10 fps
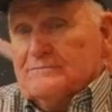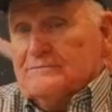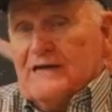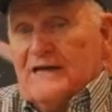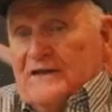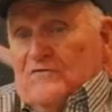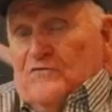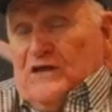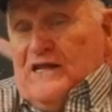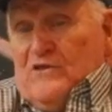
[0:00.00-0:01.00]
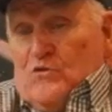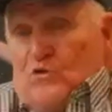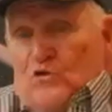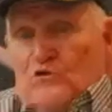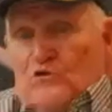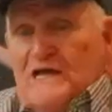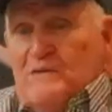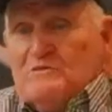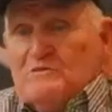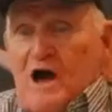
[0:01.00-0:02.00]
never forget, the recruiter's name
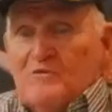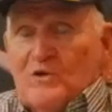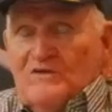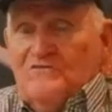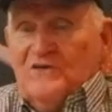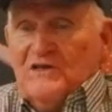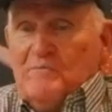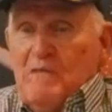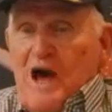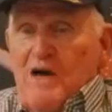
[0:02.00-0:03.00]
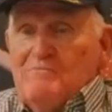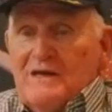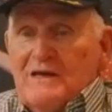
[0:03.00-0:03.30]
was Bob Greenfield. And Bob,